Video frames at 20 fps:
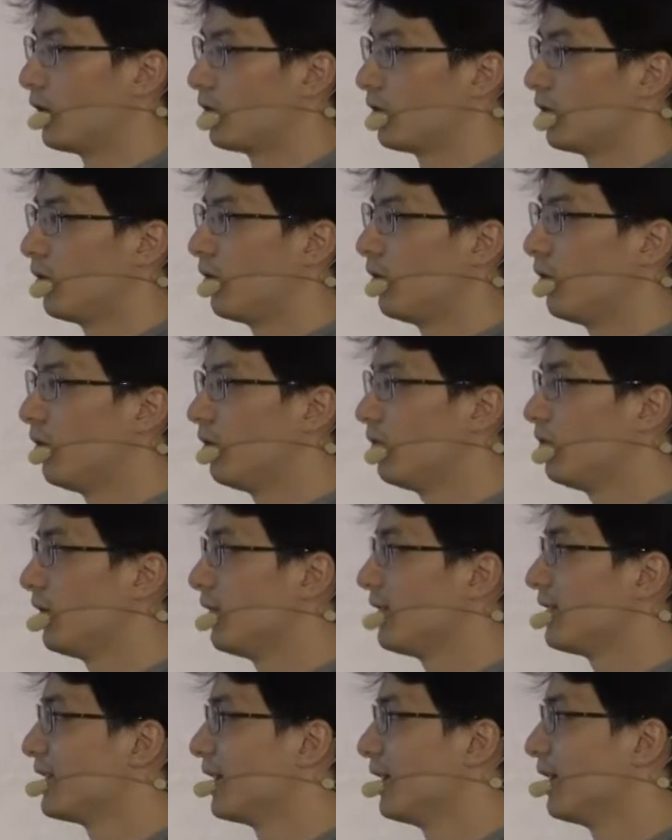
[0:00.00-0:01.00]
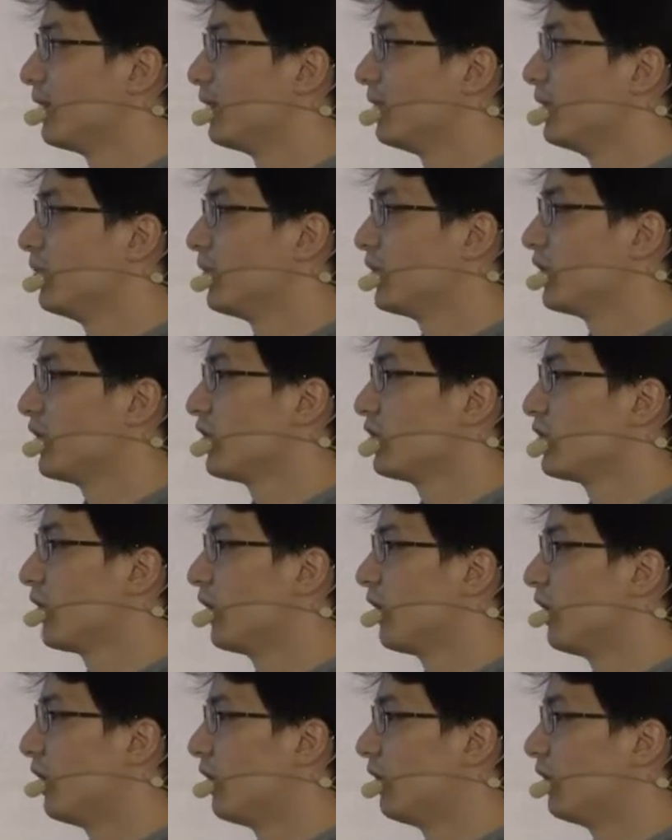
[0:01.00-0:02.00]
go over the
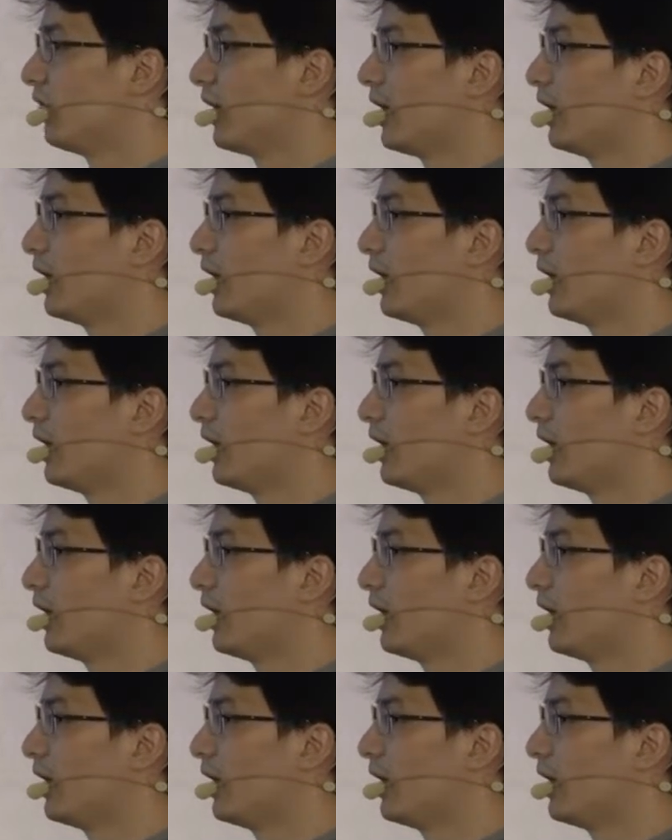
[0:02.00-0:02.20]
limitation of